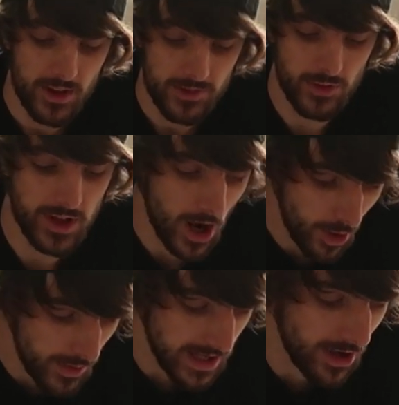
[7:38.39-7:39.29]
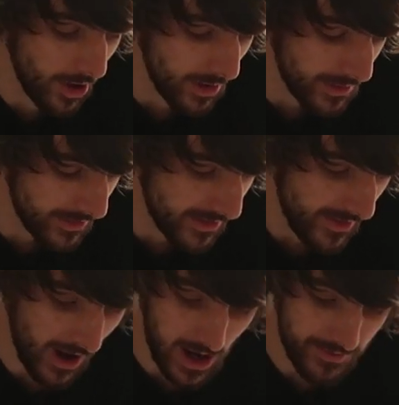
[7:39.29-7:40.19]
So the only cost
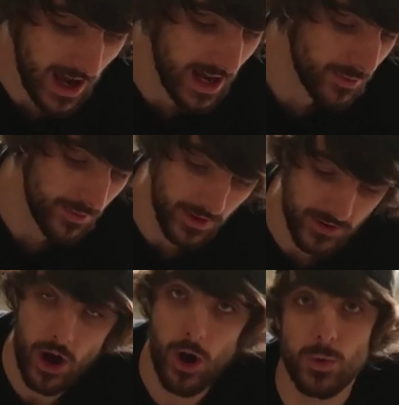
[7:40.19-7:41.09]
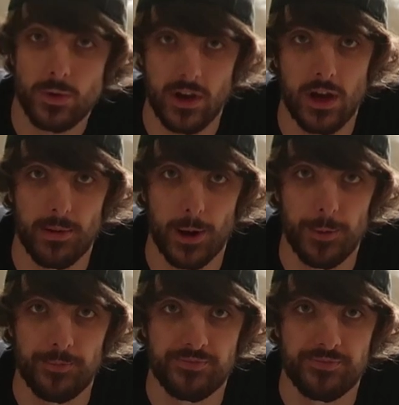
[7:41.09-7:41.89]
that I've had with this whole turbo